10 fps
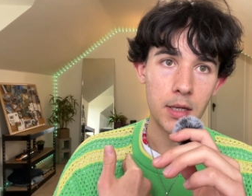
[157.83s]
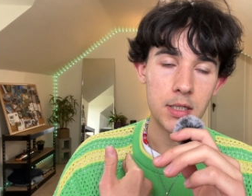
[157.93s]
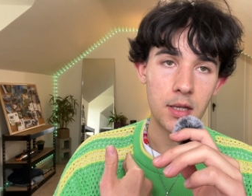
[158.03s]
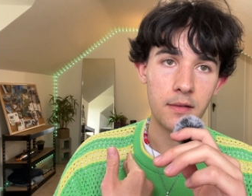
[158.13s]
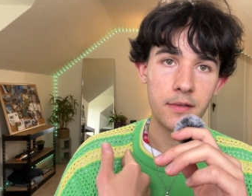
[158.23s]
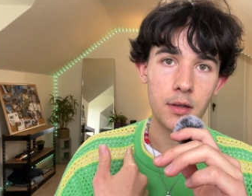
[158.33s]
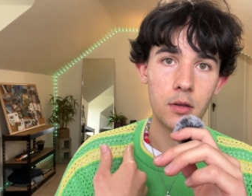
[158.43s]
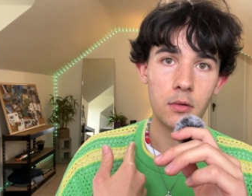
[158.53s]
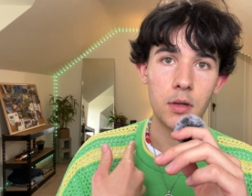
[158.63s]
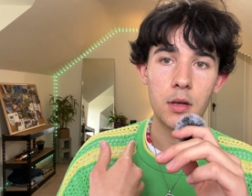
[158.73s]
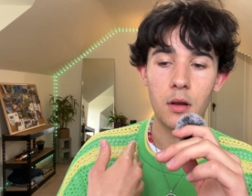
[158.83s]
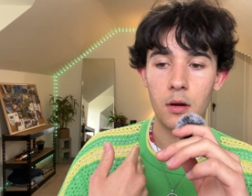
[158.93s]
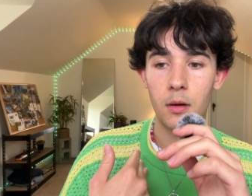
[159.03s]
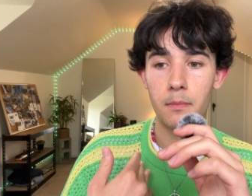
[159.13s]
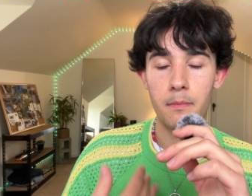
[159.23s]
myself included,
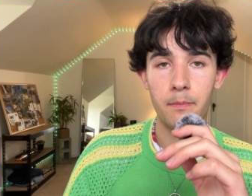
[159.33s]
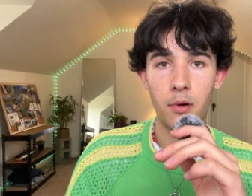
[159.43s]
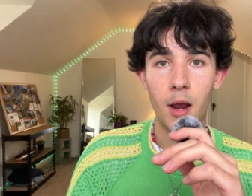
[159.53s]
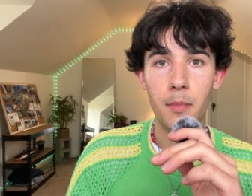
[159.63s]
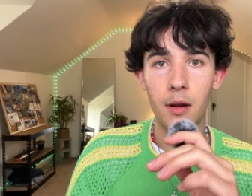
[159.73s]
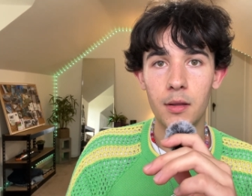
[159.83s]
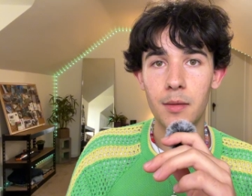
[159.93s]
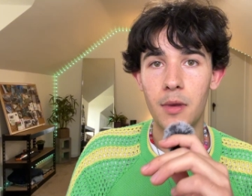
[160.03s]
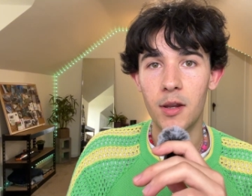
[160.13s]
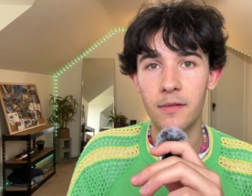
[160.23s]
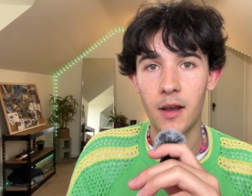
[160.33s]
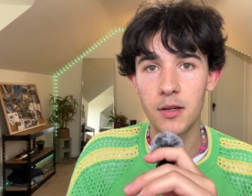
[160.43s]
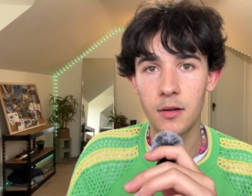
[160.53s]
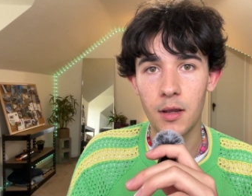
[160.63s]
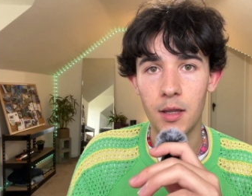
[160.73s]
are primarily
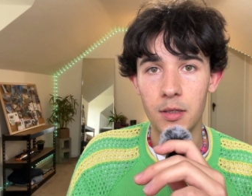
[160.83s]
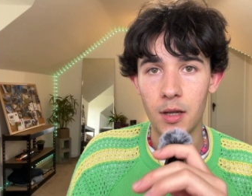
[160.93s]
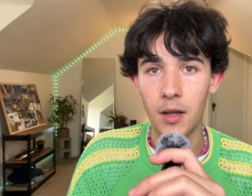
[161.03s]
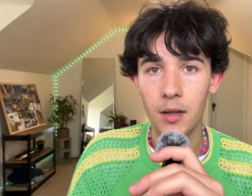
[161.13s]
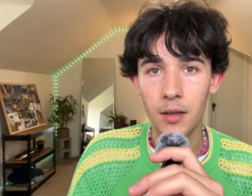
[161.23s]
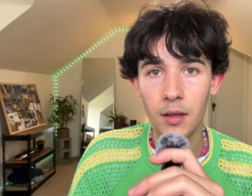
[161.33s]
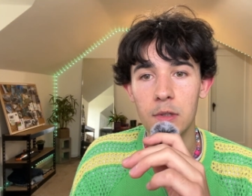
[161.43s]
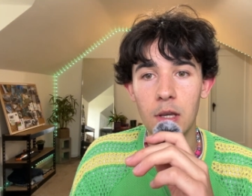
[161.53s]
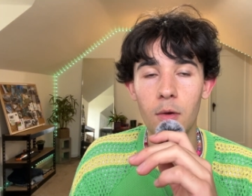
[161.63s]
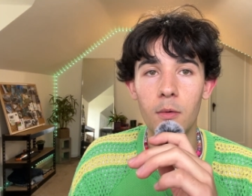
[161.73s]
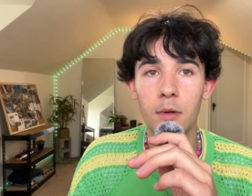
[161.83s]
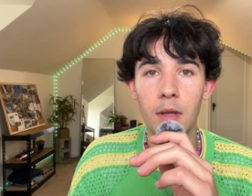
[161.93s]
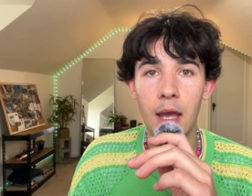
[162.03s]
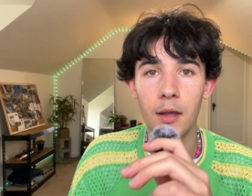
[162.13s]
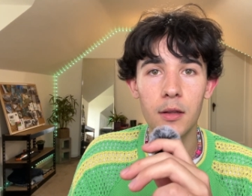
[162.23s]
manufacturing in China. So
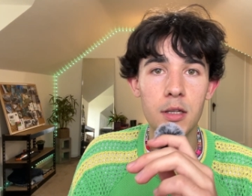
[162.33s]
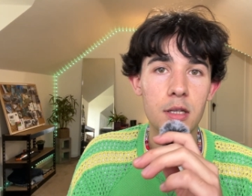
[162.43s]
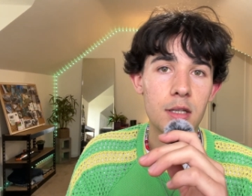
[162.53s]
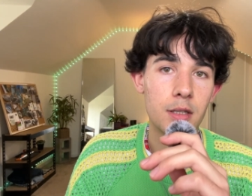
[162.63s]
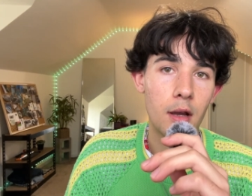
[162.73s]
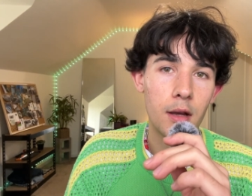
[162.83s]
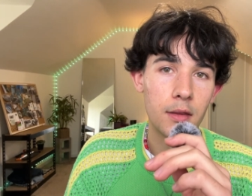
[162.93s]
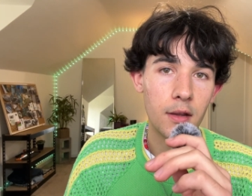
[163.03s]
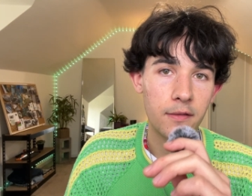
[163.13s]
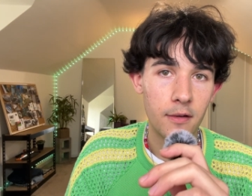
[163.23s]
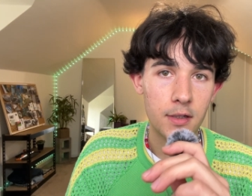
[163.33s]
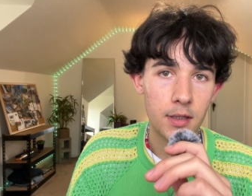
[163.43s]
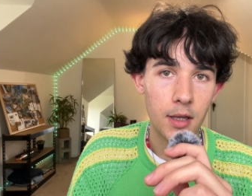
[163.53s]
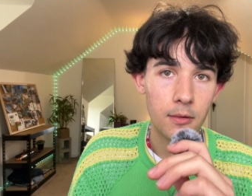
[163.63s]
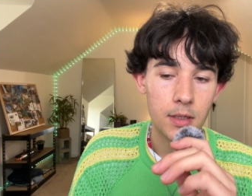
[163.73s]
English is not their first
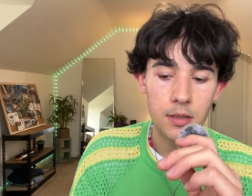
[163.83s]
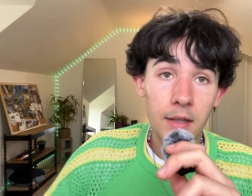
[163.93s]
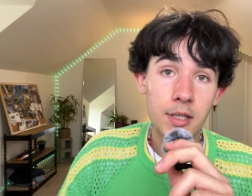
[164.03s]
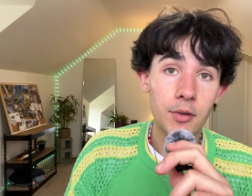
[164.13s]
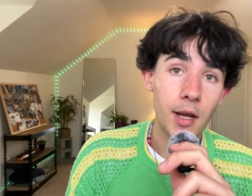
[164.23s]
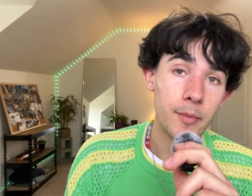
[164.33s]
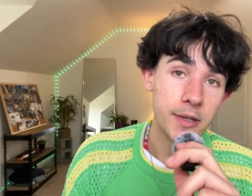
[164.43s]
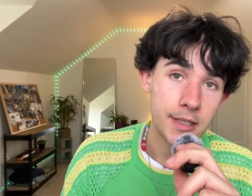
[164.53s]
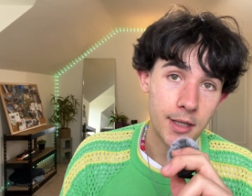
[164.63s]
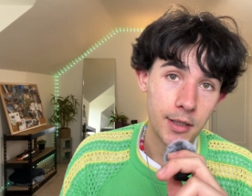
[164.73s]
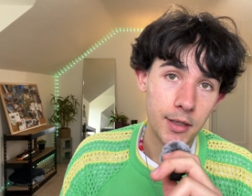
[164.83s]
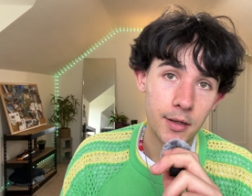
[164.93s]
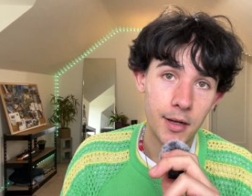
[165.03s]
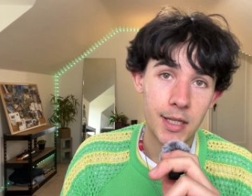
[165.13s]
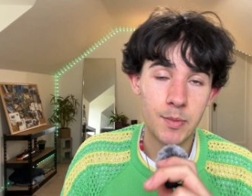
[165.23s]
language. So you gotta be as
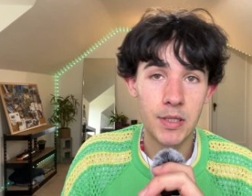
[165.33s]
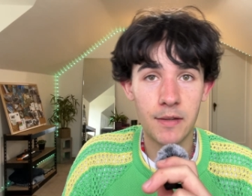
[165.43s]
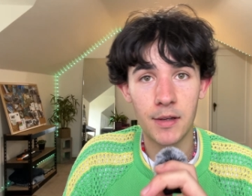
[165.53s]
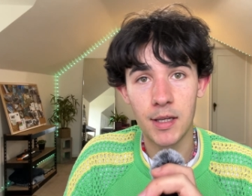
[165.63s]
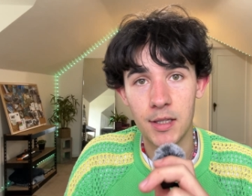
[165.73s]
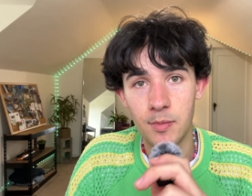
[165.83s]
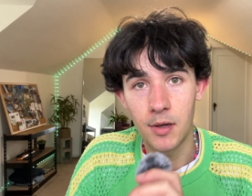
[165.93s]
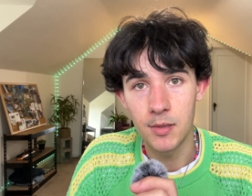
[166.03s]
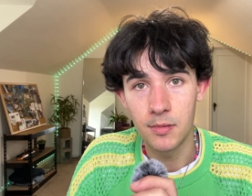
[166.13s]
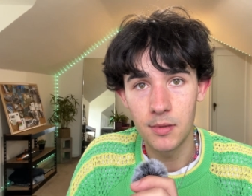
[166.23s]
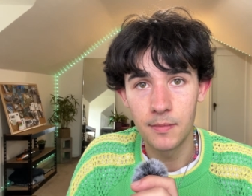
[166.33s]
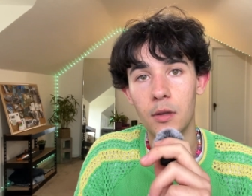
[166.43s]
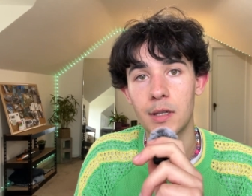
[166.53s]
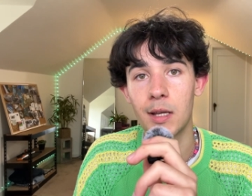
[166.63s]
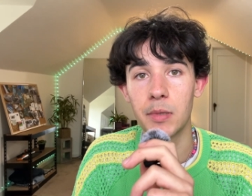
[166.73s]
clear and specific as possible. Your
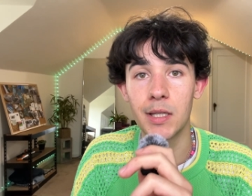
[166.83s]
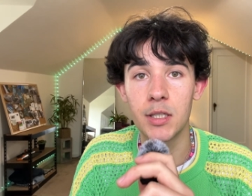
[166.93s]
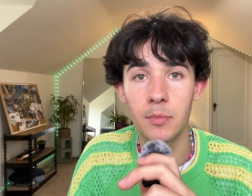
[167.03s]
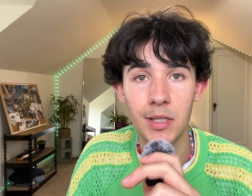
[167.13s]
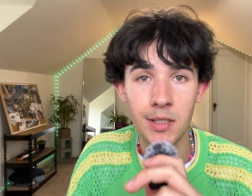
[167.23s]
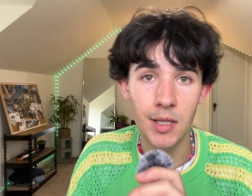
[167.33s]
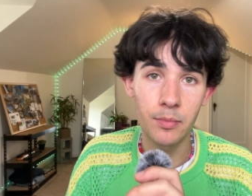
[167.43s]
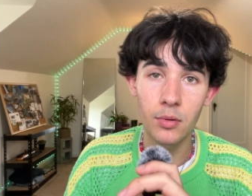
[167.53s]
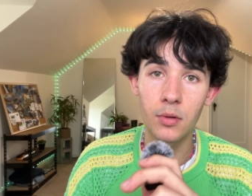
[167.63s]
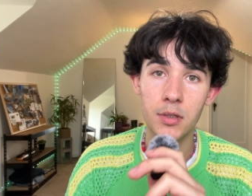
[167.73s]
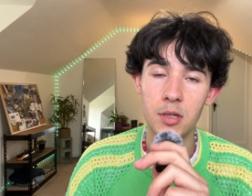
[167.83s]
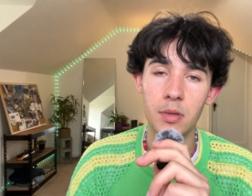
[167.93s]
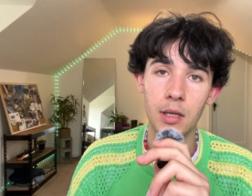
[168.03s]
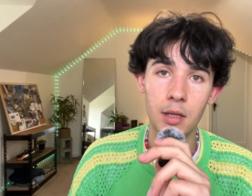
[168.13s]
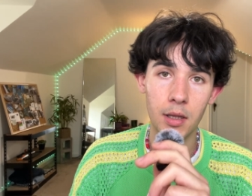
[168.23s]
tech pack should be simple, should
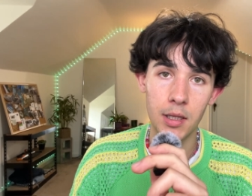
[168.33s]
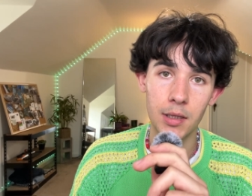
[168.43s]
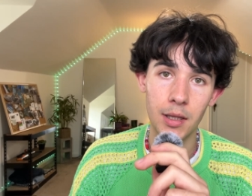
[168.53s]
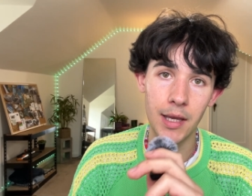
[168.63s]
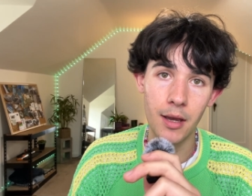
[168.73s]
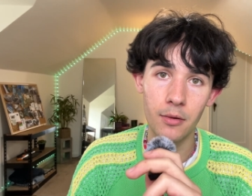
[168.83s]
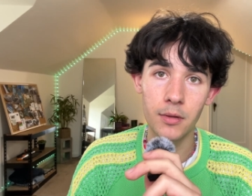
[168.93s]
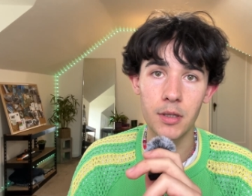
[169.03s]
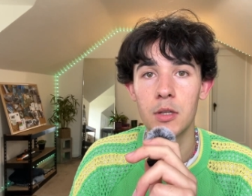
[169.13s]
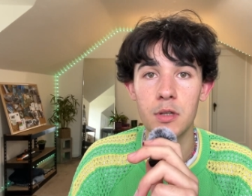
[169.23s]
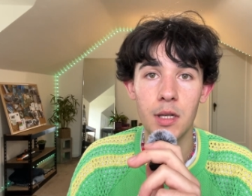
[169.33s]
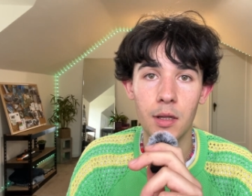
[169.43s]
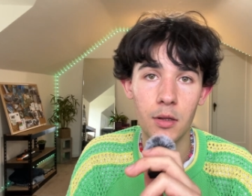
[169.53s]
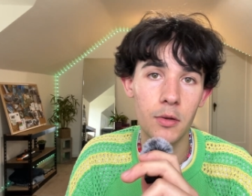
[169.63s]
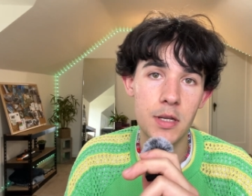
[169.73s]
be a clean layout. You should
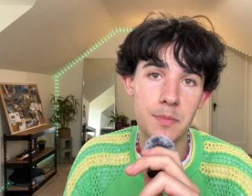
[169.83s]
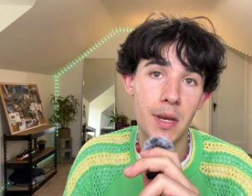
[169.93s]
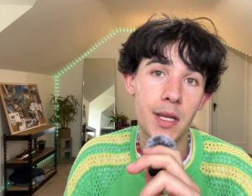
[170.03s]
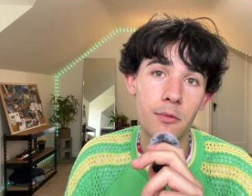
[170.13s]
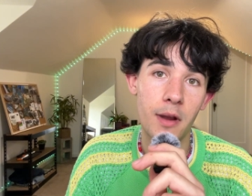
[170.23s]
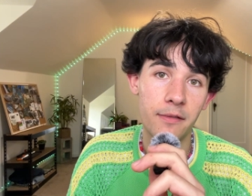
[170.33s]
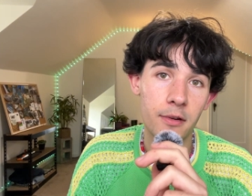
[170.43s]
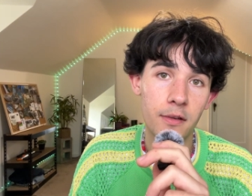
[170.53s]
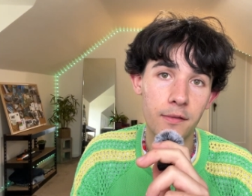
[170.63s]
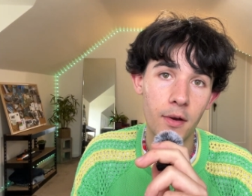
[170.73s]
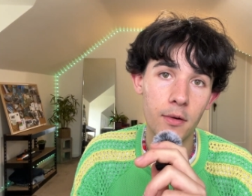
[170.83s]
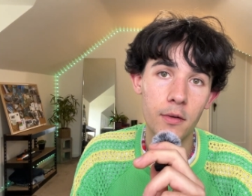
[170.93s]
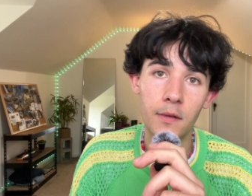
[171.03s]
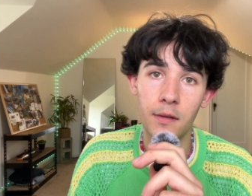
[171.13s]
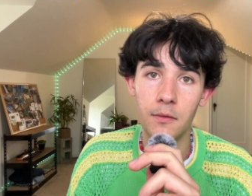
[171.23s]
include as many reference
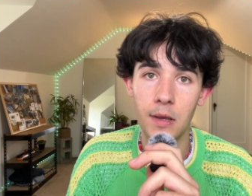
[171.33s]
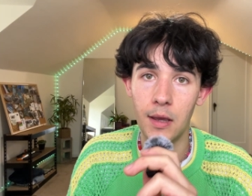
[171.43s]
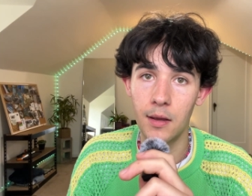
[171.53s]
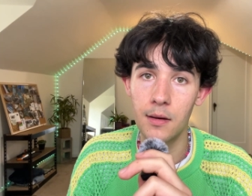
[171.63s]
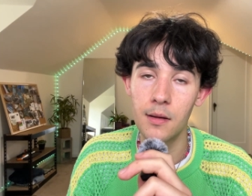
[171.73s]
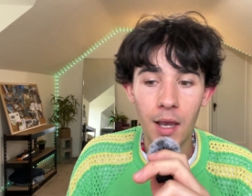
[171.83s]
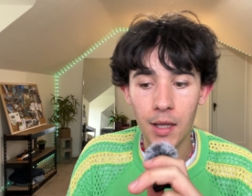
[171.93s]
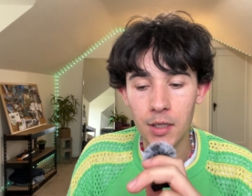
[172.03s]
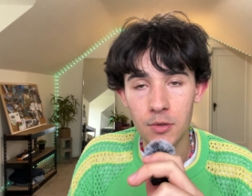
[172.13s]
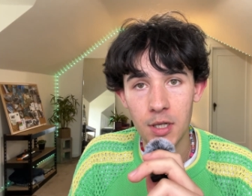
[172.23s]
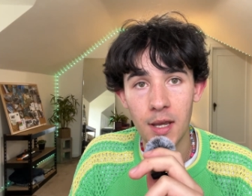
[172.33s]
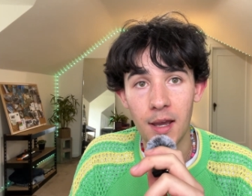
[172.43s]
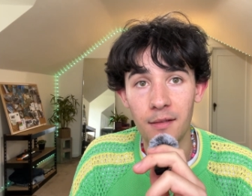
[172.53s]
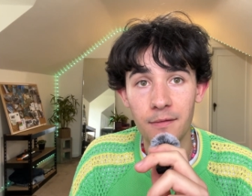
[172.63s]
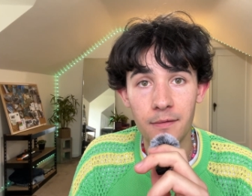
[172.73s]
photos as you can, and you should
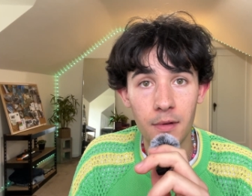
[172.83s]
have